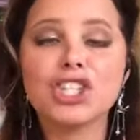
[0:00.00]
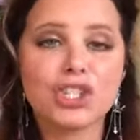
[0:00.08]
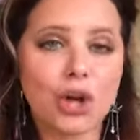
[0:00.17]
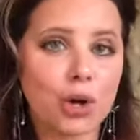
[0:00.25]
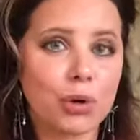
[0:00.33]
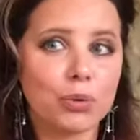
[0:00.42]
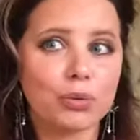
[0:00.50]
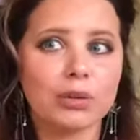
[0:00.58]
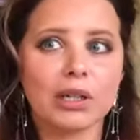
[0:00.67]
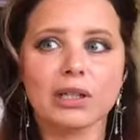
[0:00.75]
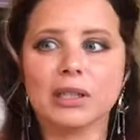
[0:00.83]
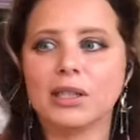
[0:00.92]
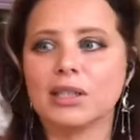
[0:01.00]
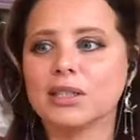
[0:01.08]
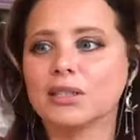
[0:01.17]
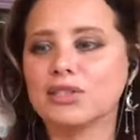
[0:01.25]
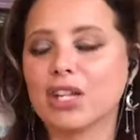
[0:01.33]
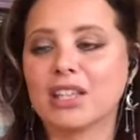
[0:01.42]
bloodstone,
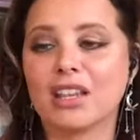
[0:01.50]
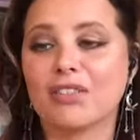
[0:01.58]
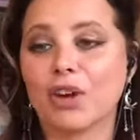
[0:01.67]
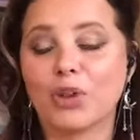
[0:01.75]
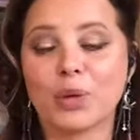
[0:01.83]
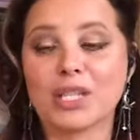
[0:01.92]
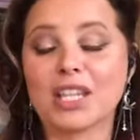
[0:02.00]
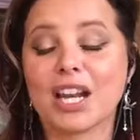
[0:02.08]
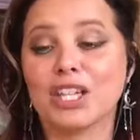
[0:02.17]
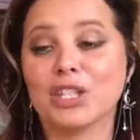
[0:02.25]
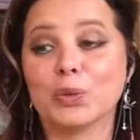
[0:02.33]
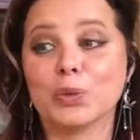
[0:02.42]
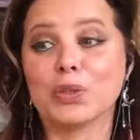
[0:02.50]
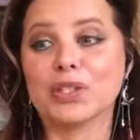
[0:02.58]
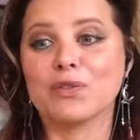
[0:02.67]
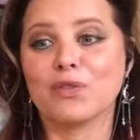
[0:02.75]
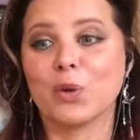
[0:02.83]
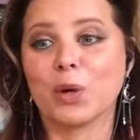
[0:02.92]
trying to think of all the ones that I
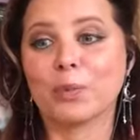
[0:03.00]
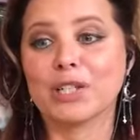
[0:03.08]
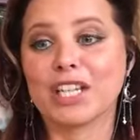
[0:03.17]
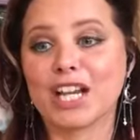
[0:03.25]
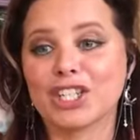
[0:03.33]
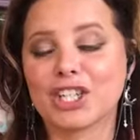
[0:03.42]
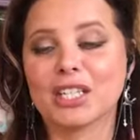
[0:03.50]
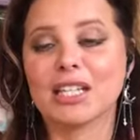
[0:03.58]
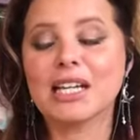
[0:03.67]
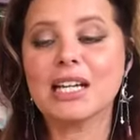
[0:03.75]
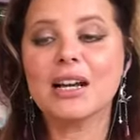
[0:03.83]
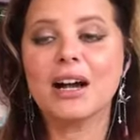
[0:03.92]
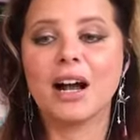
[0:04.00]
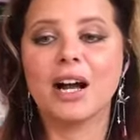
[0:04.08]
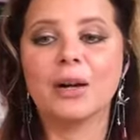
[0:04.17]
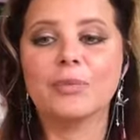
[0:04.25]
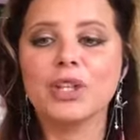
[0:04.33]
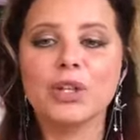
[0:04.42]
use for protection.
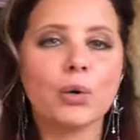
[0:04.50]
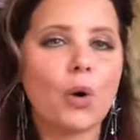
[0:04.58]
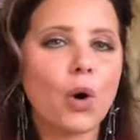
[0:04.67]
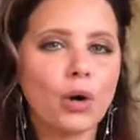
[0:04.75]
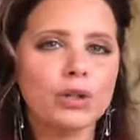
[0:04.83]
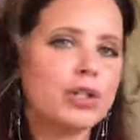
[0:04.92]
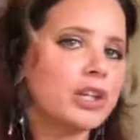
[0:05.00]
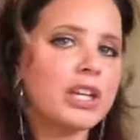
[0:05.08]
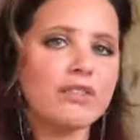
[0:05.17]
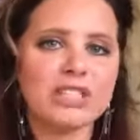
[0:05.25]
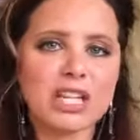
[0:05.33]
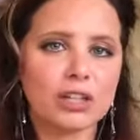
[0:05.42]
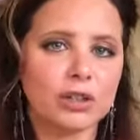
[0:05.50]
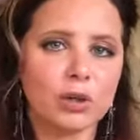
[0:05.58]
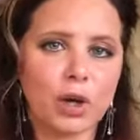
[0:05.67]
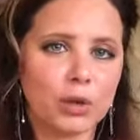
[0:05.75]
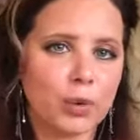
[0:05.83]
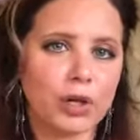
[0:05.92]
You know, you can even
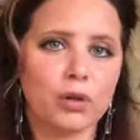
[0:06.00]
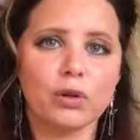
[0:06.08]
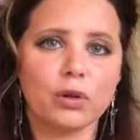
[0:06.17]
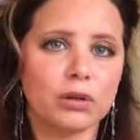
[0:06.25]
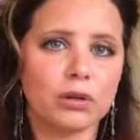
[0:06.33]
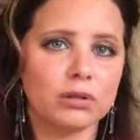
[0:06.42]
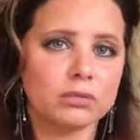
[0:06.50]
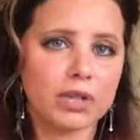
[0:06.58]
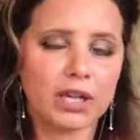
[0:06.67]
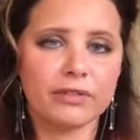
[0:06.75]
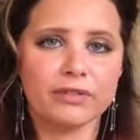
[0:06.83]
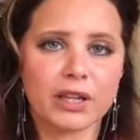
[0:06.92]
take a quick Google